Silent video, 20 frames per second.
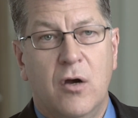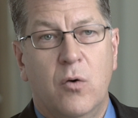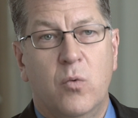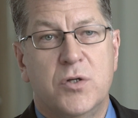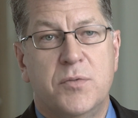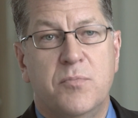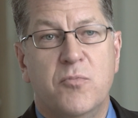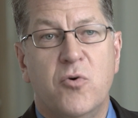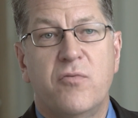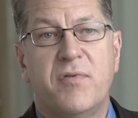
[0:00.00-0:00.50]

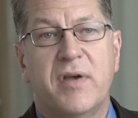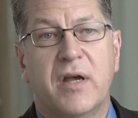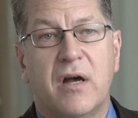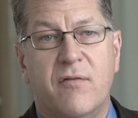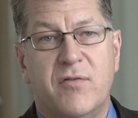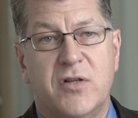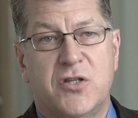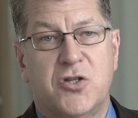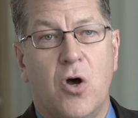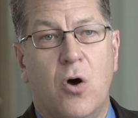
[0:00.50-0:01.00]
was moving
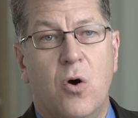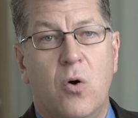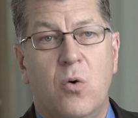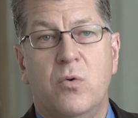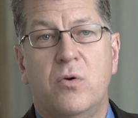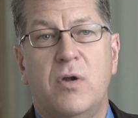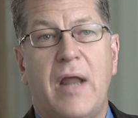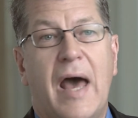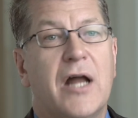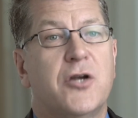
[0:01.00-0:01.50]
of its
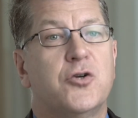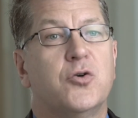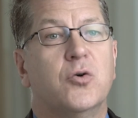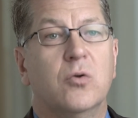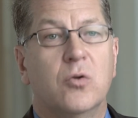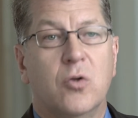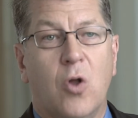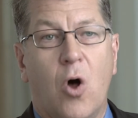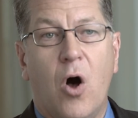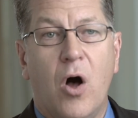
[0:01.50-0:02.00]
own
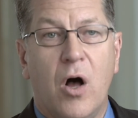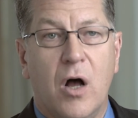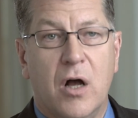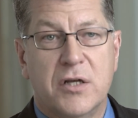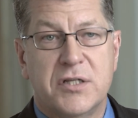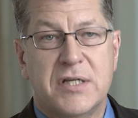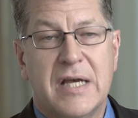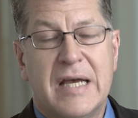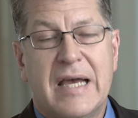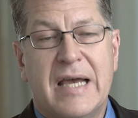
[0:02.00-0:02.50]
natural
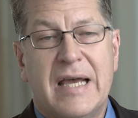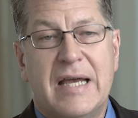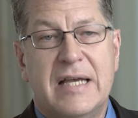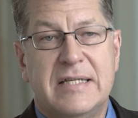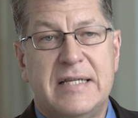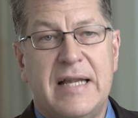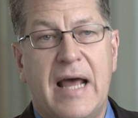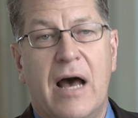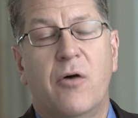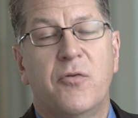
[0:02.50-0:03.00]
laws
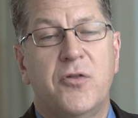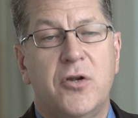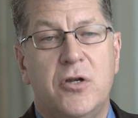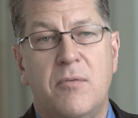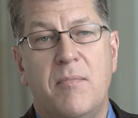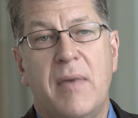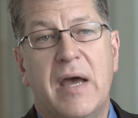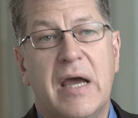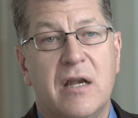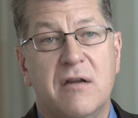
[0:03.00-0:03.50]
is now the
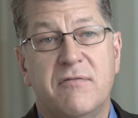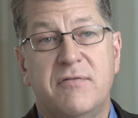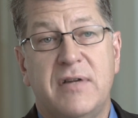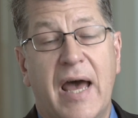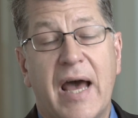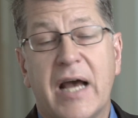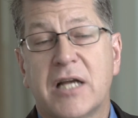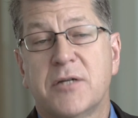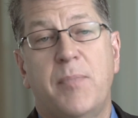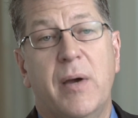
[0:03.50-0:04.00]
domain of
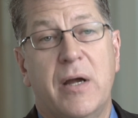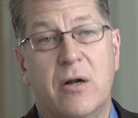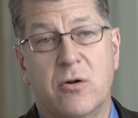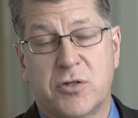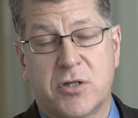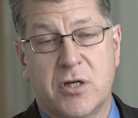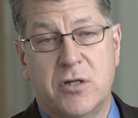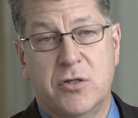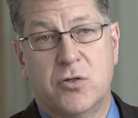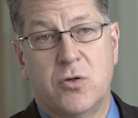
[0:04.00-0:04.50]
taxpayers'
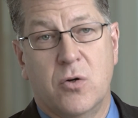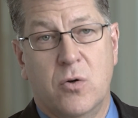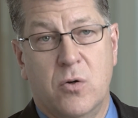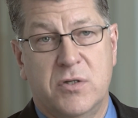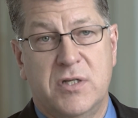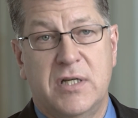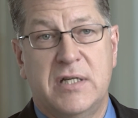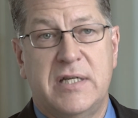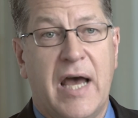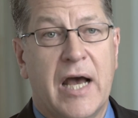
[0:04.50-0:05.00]

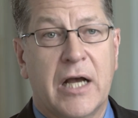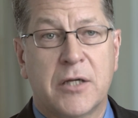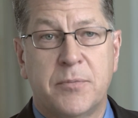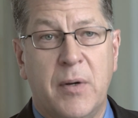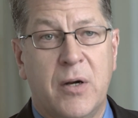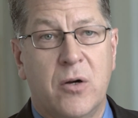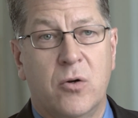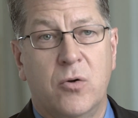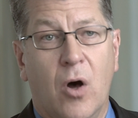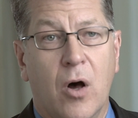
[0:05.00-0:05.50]
concerns and
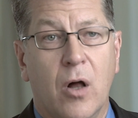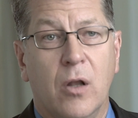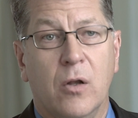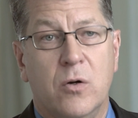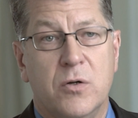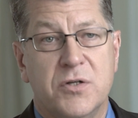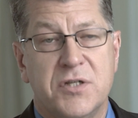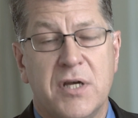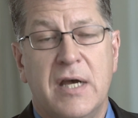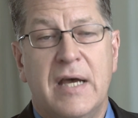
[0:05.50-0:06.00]
taxpayer
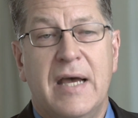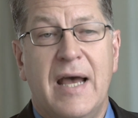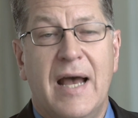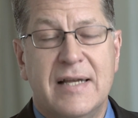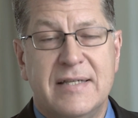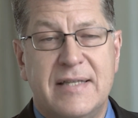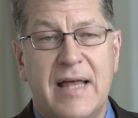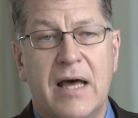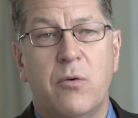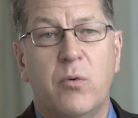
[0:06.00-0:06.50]
dollars.
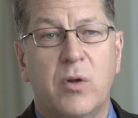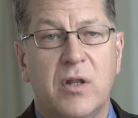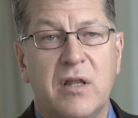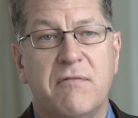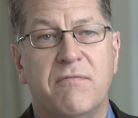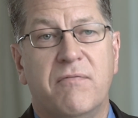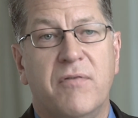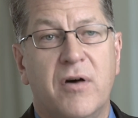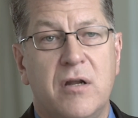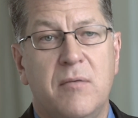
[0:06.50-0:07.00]
Has that really
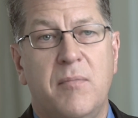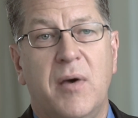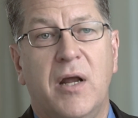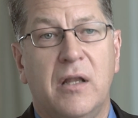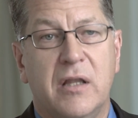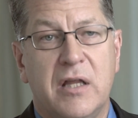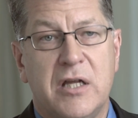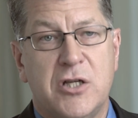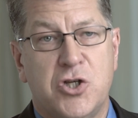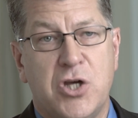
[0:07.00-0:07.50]

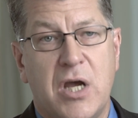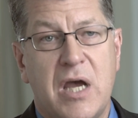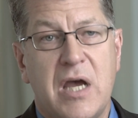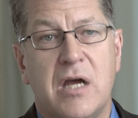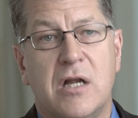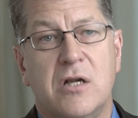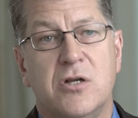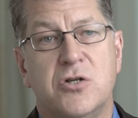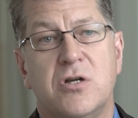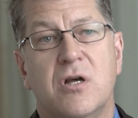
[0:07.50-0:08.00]
fundamentally
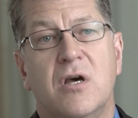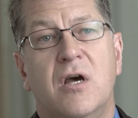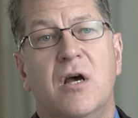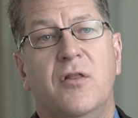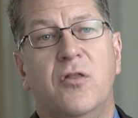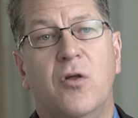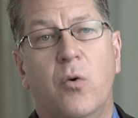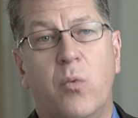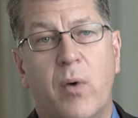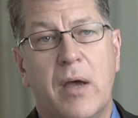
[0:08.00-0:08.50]
changed
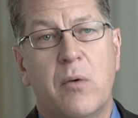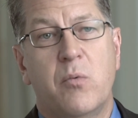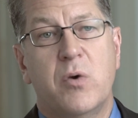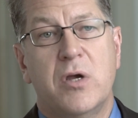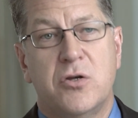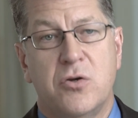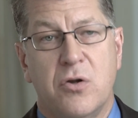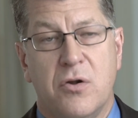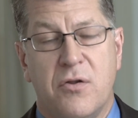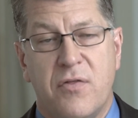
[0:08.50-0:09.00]
the way we
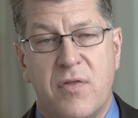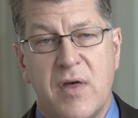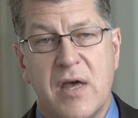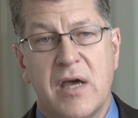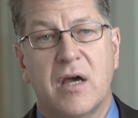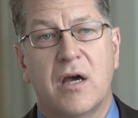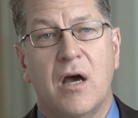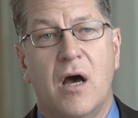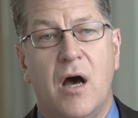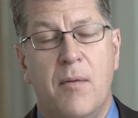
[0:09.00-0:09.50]
should
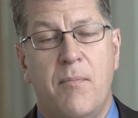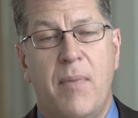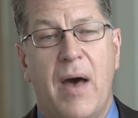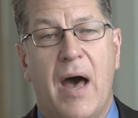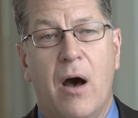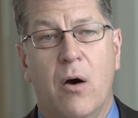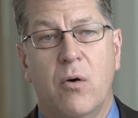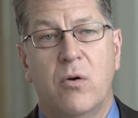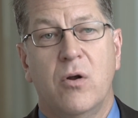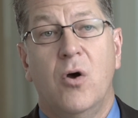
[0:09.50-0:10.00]
think
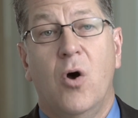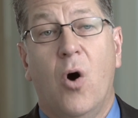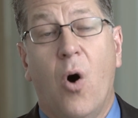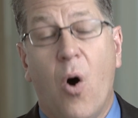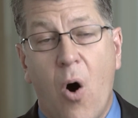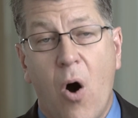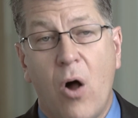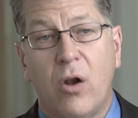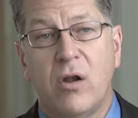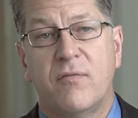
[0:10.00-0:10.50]
about
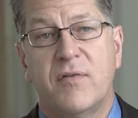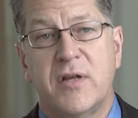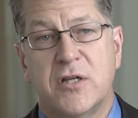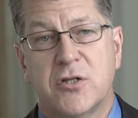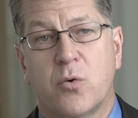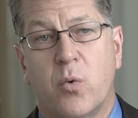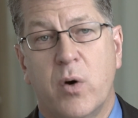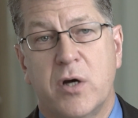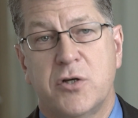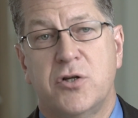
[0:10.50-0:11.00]
all of these
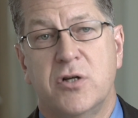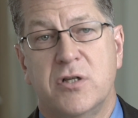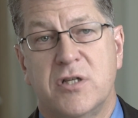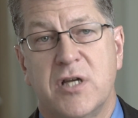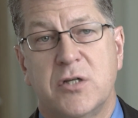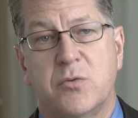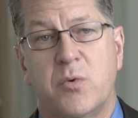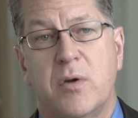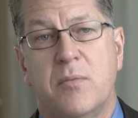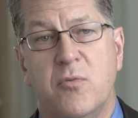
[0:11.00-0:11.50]
questions
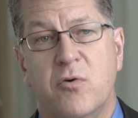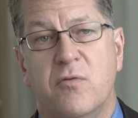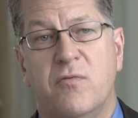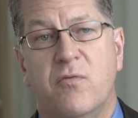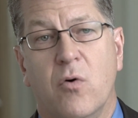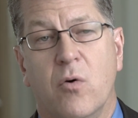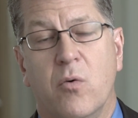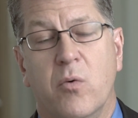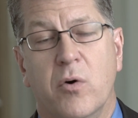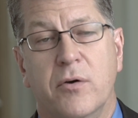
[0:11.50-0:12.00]
as we move
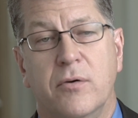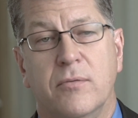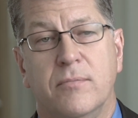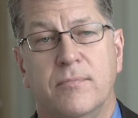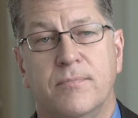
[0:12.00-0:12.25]
forward?